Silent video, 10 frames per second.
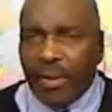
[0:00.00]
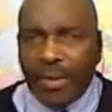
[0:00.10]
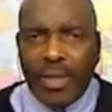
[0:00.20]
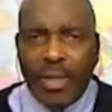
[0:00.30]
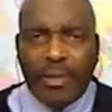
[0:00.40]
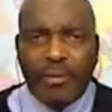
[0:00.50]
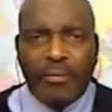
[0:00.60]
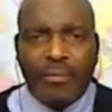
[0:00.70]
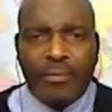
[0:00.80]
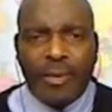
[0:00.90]
that's kind
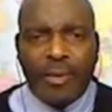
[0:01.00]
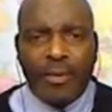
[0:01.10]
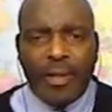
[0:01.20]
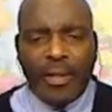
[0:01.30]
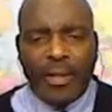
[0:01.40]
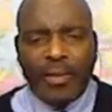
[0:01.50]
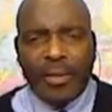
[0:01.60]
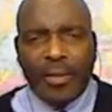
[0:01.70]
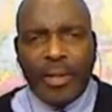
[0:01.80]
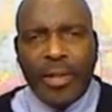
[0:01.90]
of
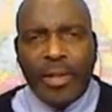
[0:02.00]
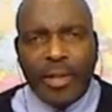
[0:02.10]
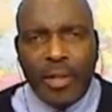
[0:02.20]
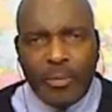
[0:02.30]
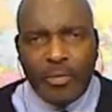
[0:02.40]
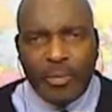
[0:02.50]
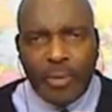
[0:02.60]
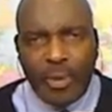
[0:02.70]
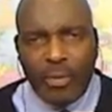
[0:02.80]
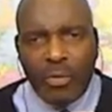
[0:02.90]
that kind of comes
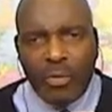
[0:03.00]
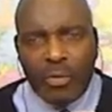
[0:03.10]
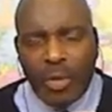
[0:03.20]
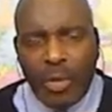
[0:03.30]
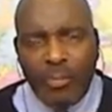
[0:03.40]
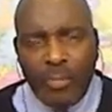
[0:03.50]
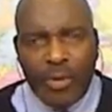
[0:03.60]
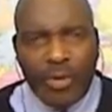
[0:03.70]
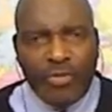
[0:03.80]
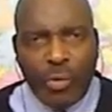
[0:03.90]
from the old
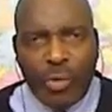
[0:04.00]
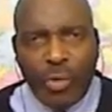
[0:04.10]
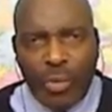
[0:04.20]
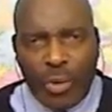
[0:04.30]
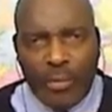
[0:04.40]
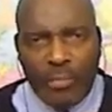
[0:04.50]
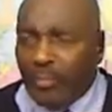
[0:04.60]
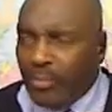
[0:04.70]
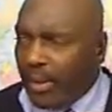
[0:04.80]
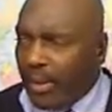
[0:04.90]
British royalty
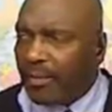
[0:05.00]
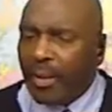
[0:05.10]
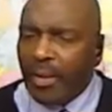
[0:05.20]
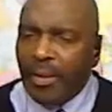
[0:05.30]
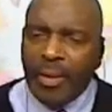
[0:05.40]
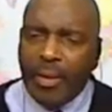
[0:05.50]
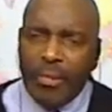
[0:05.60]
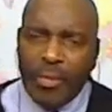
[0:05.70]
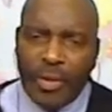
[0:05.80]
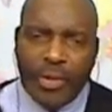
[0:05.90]
thing,
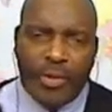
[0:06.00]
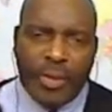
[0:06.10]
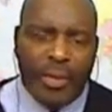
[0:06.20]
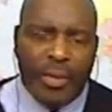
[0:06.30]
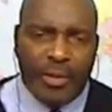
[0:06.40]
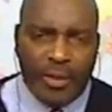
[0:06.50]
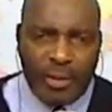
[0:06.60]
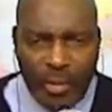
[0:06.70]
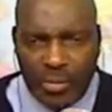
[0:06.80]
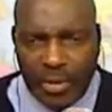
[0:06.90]
where you're not
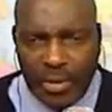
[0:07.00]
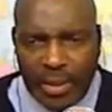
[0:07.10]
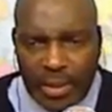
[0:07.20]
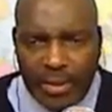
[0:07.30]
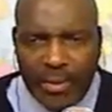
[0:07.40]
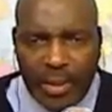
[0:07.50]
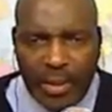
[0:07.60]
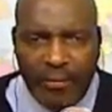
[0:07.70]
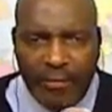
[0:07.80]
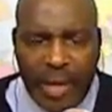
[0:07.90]
supposed to take
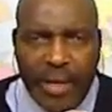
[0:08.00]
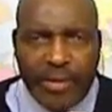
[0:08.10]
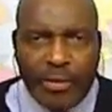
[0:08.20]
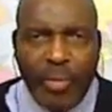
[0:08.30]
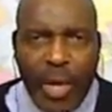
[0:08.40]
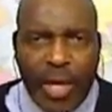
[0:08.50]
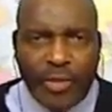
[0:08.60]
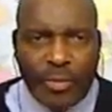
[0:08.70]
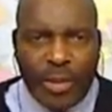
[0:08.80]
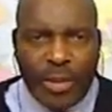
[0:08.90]
anything of value while
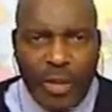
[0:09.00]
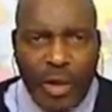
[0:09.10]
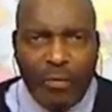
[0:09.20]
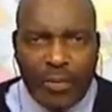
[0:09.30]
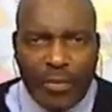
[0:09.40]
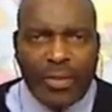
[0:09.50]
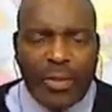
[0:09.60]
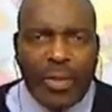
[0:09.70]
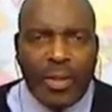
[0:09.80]
you're in office,